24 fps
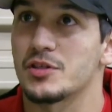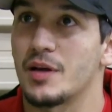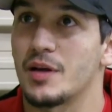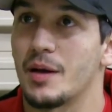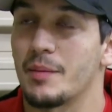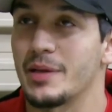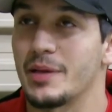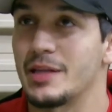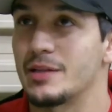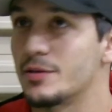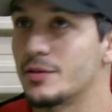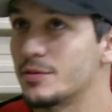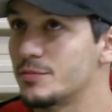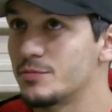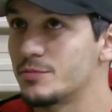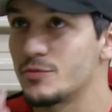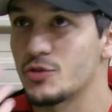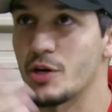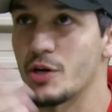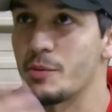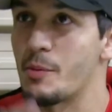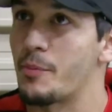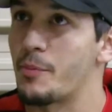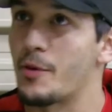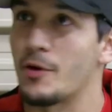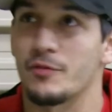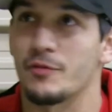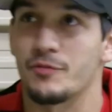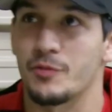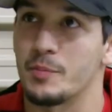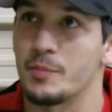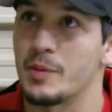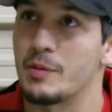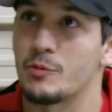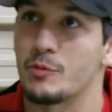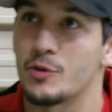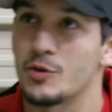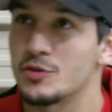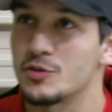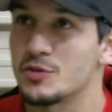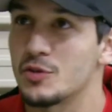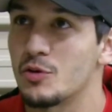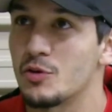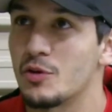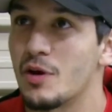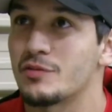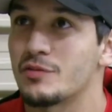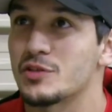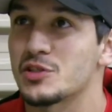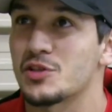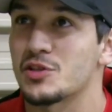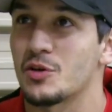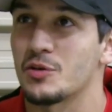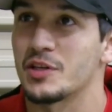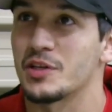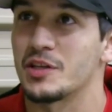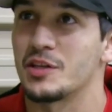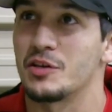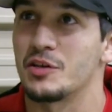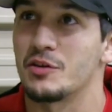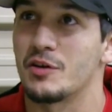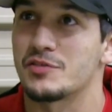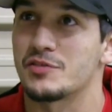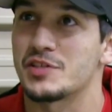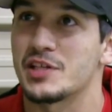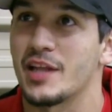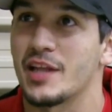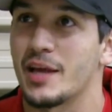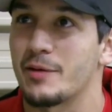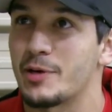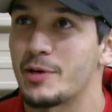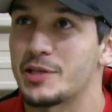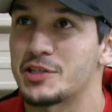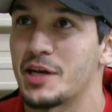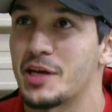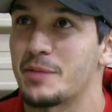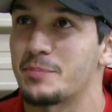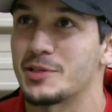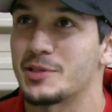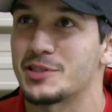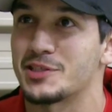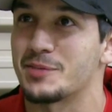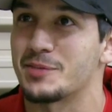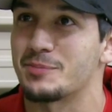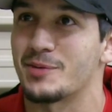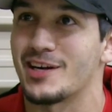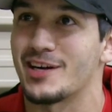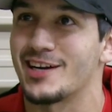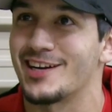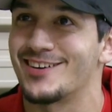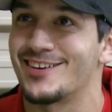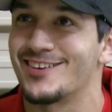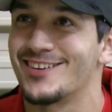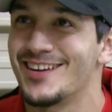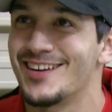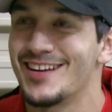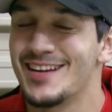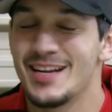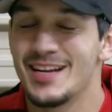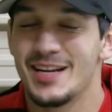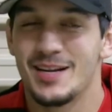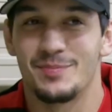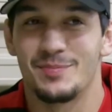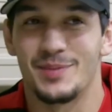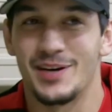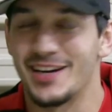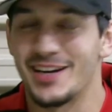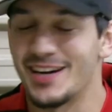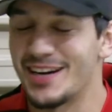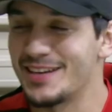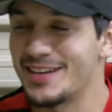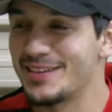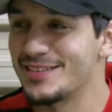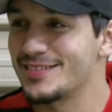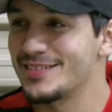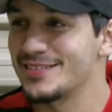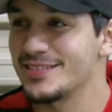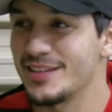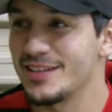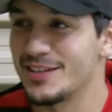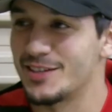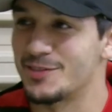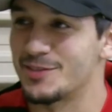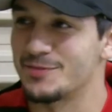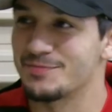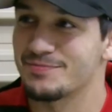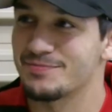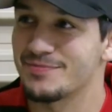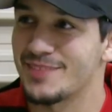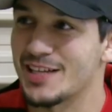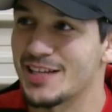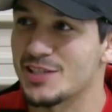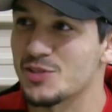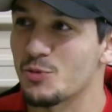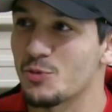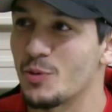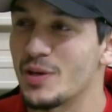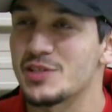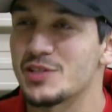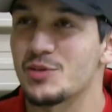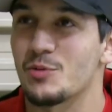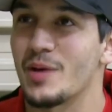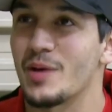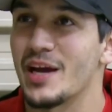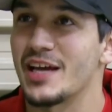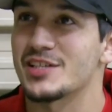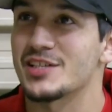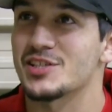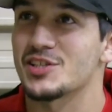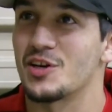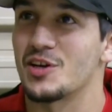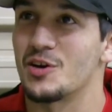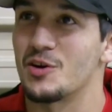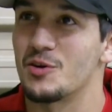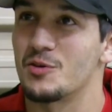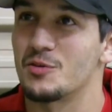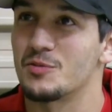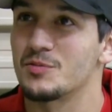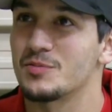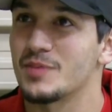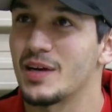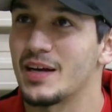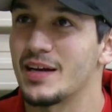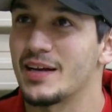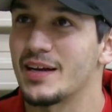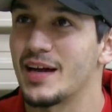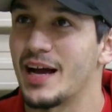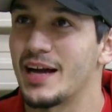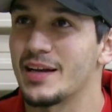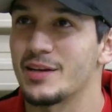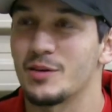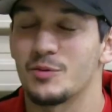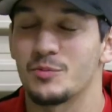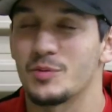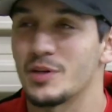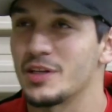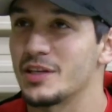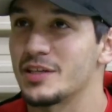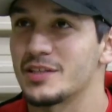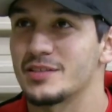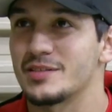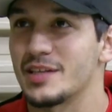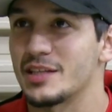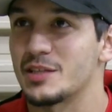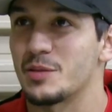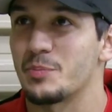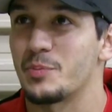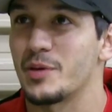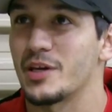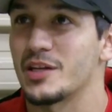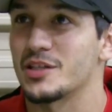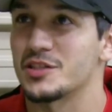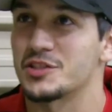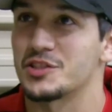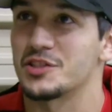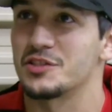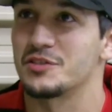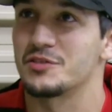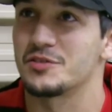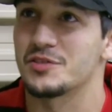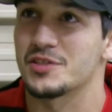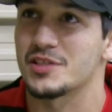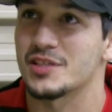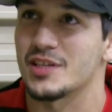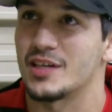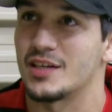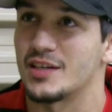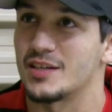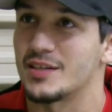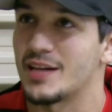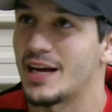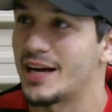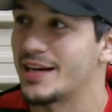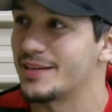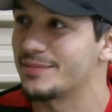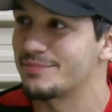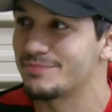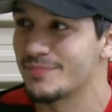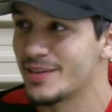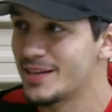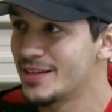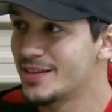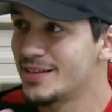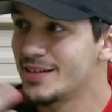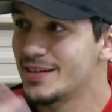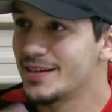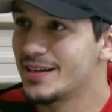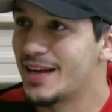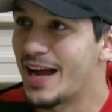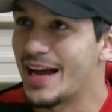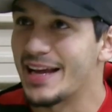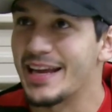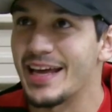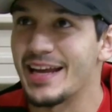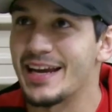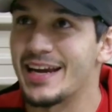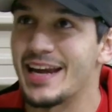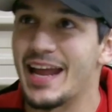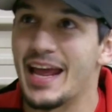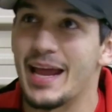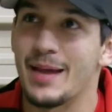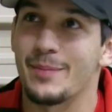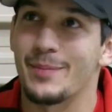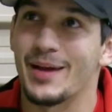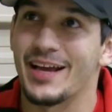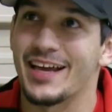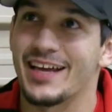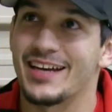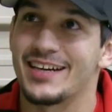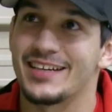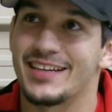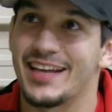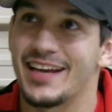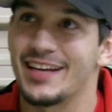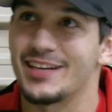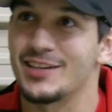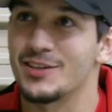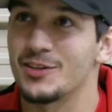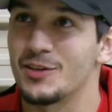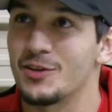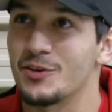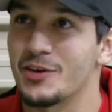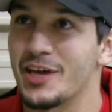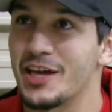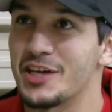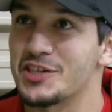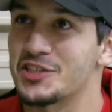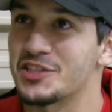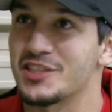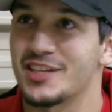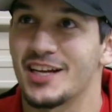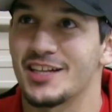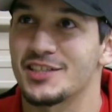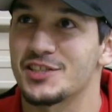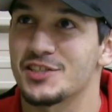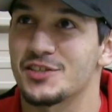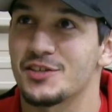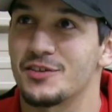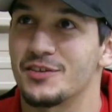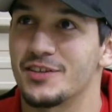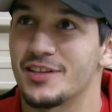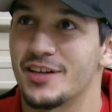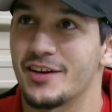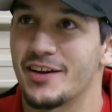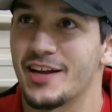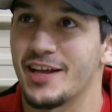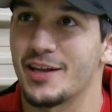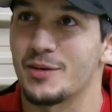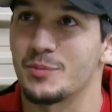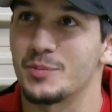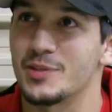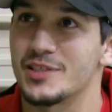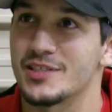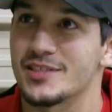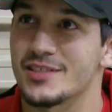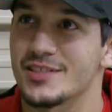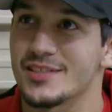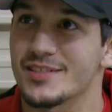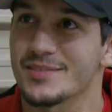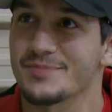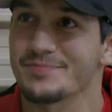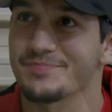I mean, the dream opponent for me were whoever's holding the UFC lightweight championship right now. But you know, that's a ways away, so I don't really get to pick and choose. I get a name, I get a date and a location. I just go in there and handle business.